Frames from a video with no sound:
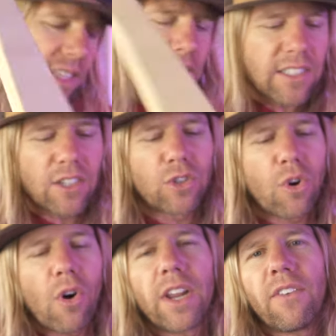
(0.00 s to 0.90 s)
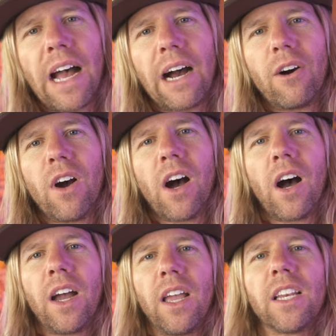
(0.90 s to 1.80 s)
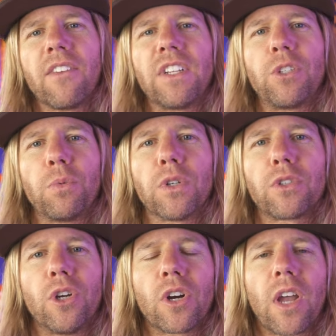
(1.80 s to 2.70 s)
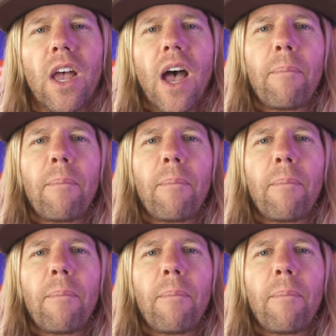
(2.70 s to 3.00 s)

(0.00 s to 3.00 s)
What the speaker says: This is a story of how an individual took